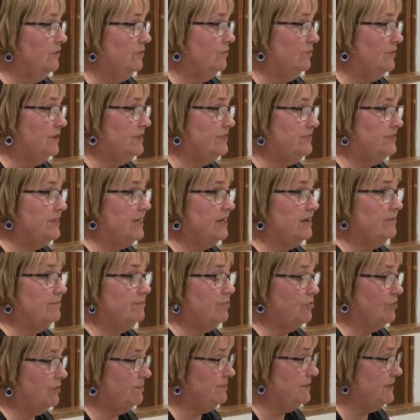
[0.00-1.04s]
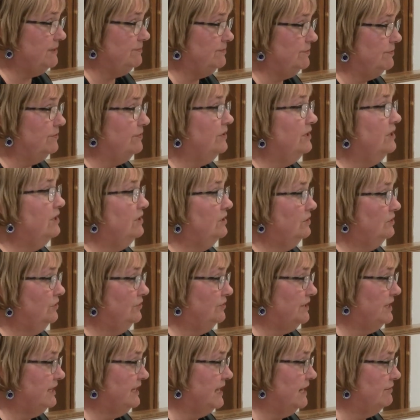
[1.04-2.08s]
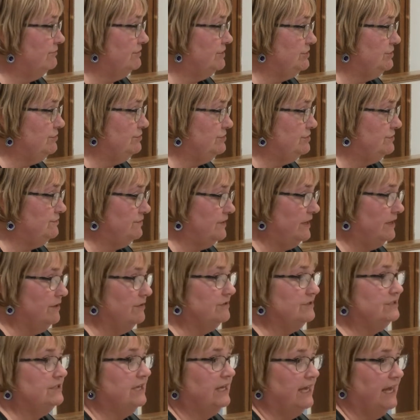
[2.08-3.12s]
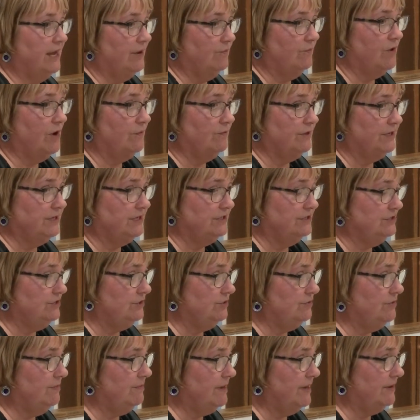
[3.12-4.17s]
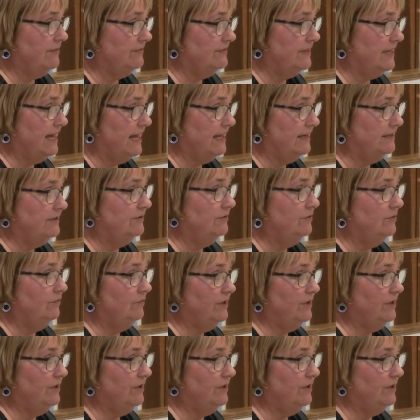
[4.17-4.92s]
with poor people looking at reduced fares and what we can do about that.